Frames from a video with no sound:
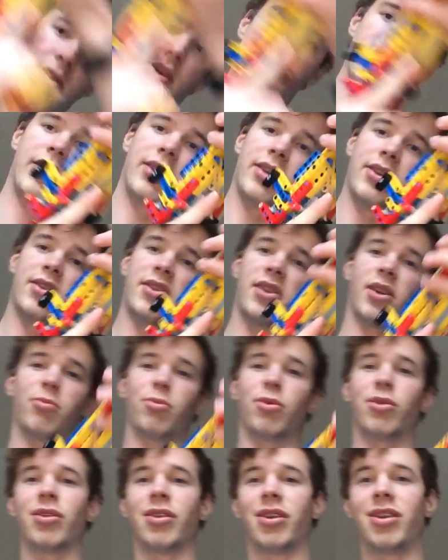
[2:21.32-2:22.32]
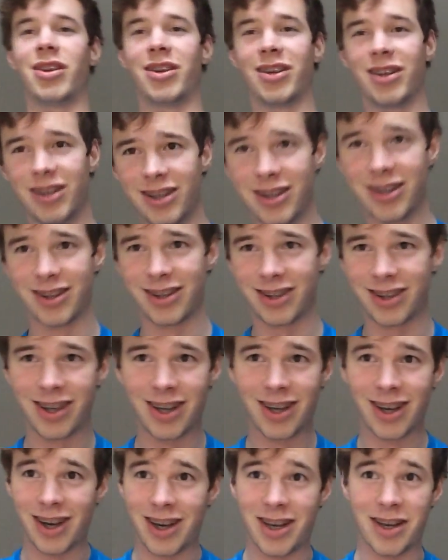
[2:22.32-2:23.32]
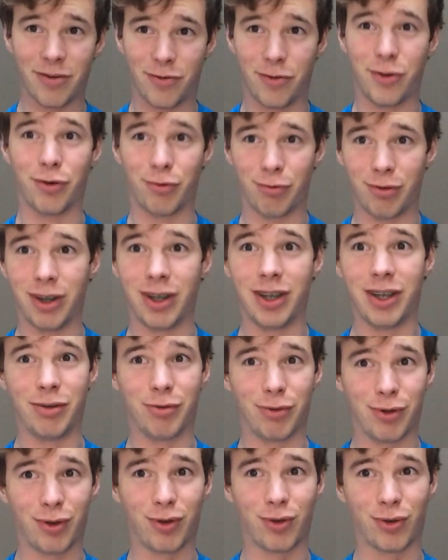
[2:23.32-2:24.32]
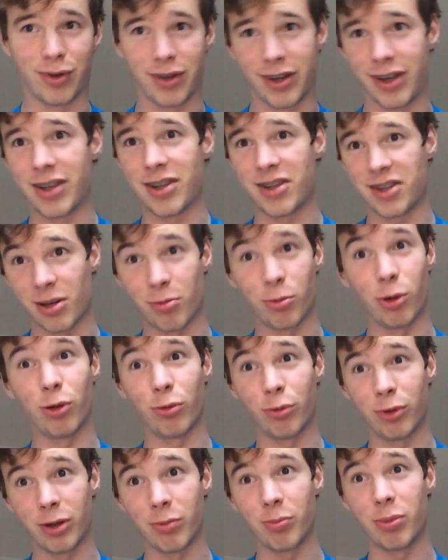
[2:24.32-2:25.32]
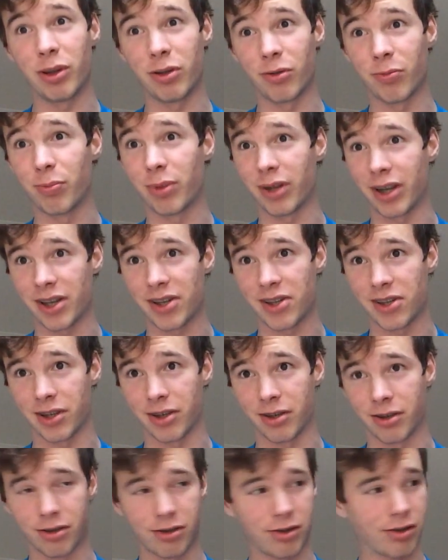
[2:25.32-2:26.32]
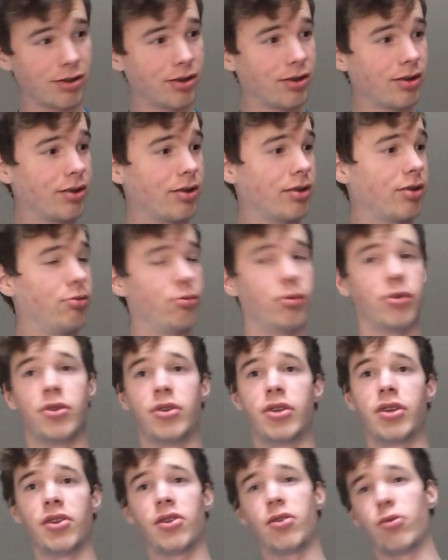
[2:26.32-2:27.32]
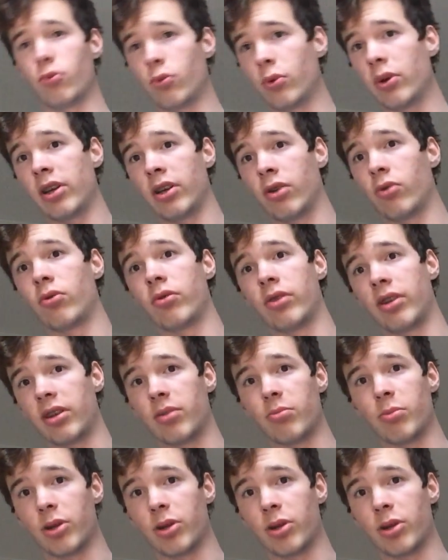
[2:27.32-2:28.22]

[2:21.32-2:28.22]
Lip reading: hitting someone. If you really wanted to hit someone with a bit of plastic, which doesn't weigh all that